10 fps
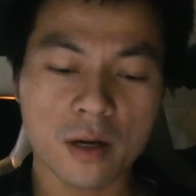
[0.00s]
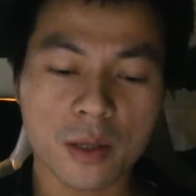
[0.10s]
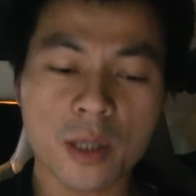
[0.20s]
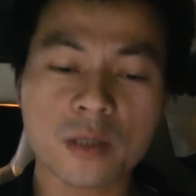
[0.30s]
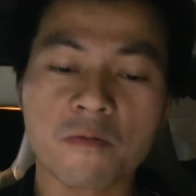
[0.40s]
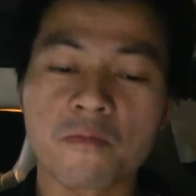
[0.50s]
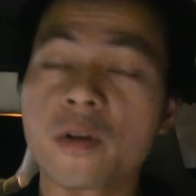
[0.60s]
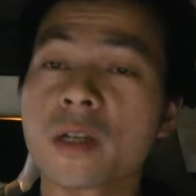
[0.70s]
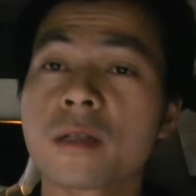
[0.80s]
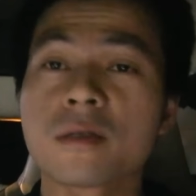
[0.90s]
And that's a
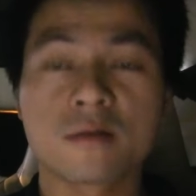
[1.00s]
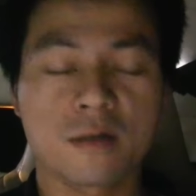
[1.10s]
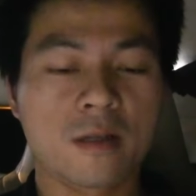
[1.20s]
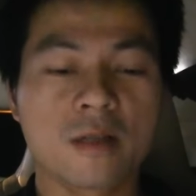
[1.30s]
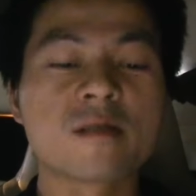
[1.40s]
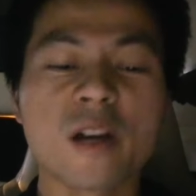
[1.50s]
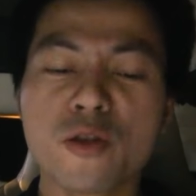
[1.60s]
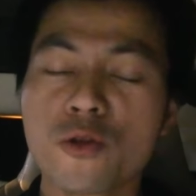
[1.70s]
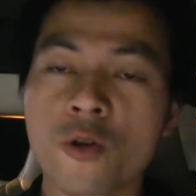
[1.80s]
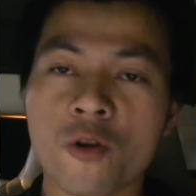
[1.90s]
freaking
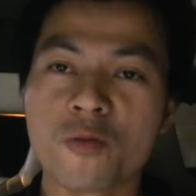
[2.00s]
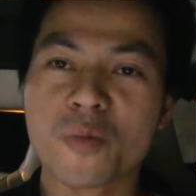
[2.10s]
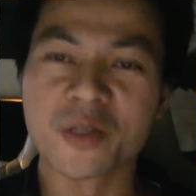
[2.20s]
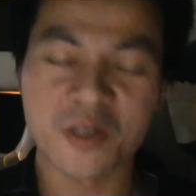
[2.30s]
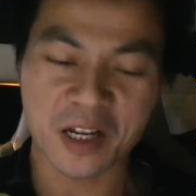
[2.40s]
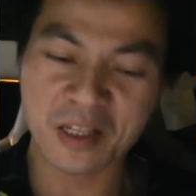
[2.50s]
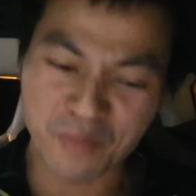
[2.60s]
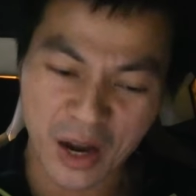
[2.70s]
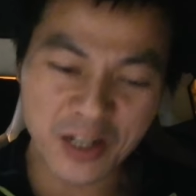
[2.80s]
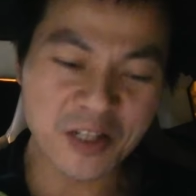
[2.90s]
enormous
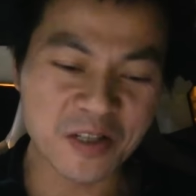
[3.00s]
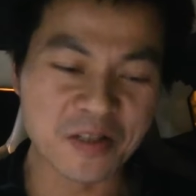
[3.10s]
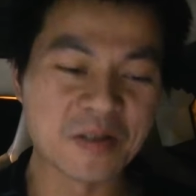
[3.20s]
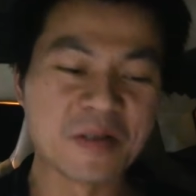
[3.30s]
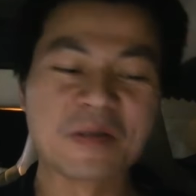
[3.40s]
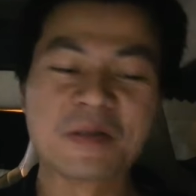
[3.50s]
expansion.